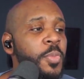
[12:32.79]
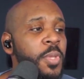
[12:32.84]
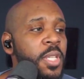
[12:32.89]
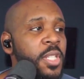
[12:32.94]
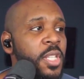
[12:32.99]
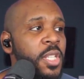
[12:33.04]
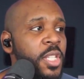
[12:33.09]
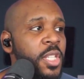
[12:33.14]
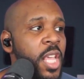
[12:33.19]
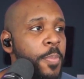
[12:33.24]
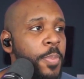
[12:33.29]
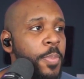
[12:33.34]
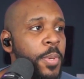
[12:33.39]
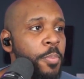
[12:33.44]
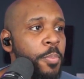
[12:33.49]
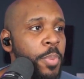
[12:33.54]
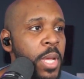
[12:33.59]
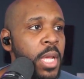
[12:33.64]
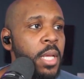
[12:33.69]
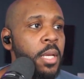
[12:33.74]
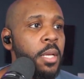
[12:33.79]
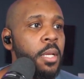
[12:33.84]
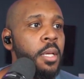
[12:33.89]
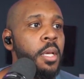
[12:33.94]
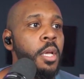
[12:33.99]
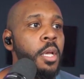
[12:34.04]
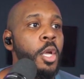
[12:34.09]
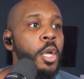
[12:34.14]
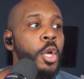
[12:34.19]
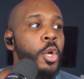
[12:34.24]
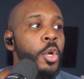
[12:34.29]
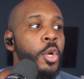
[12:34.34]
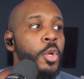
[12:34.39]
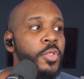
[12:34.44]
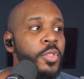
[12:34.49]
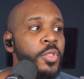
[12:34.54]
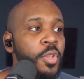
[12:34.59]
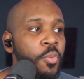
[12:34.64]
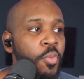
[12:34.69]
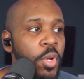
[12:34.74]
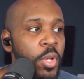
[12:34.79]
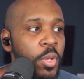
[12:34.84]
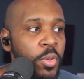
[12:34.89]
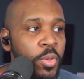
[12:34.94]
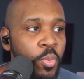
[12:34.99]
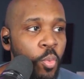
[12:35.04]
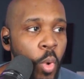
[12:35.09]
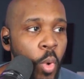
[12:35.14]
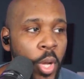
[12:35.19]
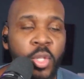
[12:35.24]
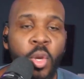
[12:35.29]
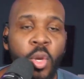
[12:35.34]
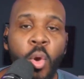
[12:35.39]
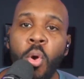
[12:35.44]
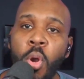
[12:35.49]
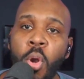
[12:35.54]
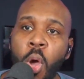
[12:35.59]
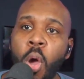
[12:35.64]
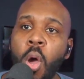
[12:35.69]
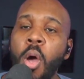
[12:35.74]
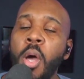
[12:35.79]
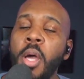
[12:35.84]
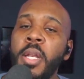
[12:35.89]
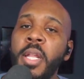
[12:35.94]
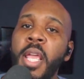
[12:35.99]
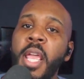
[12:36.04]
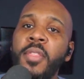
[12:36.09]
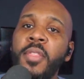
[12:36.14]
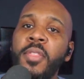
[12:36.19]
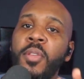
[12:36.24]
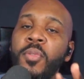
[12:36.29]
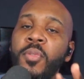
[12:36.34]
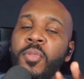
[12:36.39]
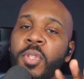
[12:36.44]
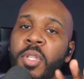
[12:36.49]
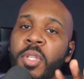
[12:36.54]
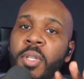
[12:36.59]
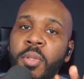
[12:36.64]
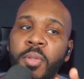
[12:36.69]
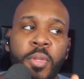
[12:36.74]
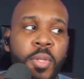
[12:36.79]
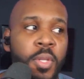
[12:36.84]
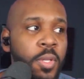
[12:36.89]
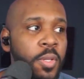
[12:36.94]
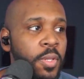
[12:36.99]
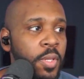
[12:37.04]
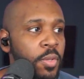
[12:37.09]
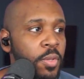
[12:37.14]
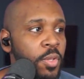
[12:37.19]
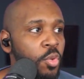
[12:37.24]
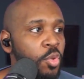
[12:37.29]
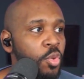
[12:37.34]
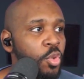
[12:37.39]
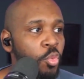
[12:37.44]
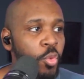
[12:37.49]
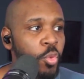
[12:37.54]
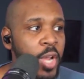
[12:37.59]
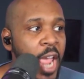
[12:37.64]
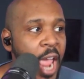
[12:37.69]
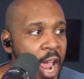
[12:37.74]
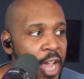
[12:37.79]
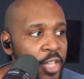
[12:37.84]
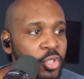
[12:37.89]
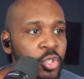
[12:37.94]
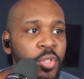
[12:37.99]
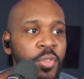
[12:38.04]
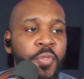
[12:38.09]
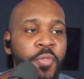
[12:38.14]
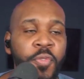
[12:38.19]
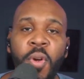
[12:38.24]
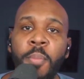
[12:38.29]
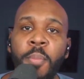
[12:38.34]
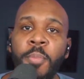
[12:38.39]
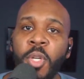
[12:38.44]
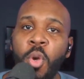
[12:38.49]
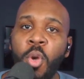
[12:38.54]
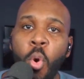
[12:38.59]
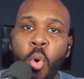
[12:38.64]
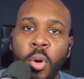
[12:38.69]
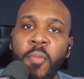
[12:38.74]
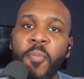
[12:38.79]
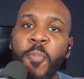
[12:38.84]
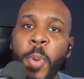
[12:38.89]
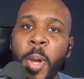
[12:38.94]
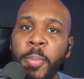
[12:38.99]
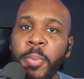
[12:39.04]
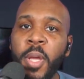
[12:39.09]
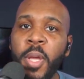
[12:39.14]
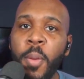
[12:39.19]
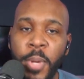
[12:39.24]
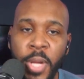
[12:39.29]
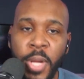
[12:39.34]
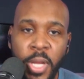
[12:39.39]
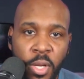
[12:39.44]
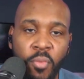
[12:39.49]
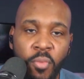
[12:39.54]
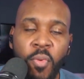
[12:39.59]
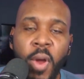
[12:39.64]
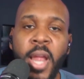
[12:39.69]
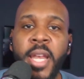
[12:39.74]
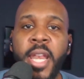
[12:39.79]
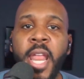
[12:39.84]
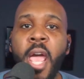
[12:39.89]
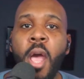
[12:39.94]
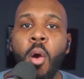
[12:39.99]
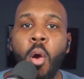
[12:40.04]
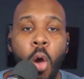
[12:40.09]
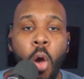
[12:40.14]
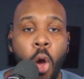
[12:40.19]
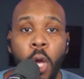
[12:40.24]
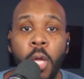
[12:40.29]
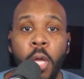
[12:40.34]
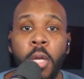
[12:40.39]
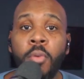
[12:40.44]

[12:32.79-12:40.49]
just keep it a bean. What's going on and the reaction from the court of public opinion right now on